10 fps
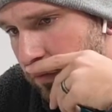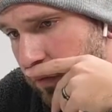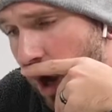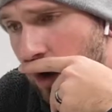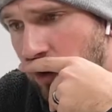
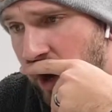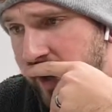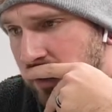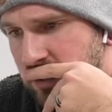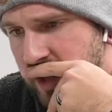Oh,
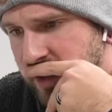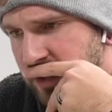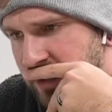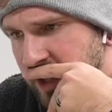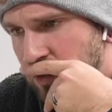great.
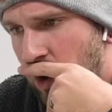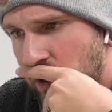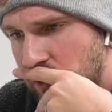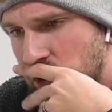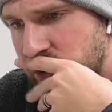That's
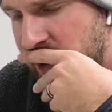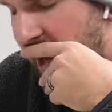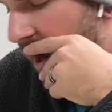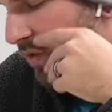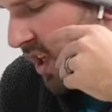wonderful. So
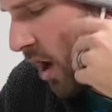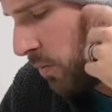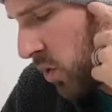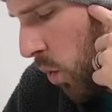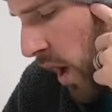that obviously
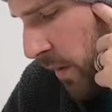helps quite a